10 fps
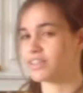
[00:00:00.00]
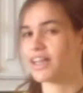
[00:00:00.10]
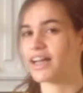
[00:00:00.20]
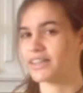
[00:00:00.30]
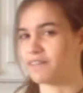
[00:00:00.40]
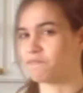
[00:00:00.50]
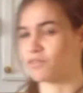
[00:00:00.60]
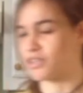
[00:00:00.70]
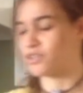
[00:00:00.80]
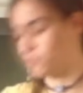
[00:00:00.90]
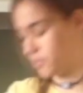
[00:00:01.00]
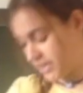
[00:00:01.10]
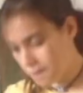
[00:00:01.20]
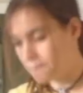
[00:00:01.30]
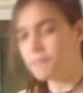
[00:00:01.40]
lined up for this
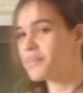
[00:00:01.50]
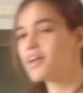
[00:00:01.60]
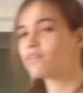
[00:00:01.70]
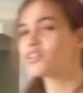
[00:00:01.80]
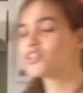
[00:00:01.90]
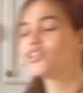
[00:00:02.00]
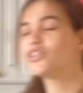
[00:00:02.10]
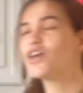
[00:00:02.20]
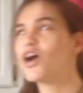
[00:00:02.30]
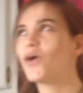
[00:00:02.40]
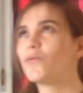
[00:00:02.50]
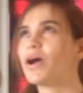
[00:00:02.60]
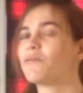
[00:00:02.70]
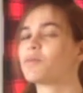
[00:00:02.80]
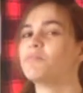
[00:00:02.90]
week, but there is no
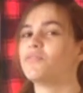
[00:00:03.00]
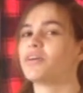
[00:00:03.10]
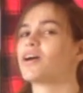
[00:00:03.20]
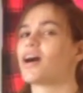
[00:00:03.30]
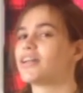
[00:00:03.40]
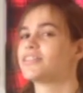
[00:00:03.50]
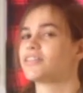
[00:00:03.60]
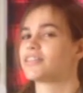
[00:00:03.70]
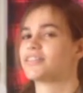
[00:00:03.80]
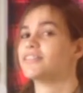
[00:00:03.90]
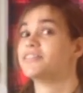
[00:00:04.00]
way we're moving on until this is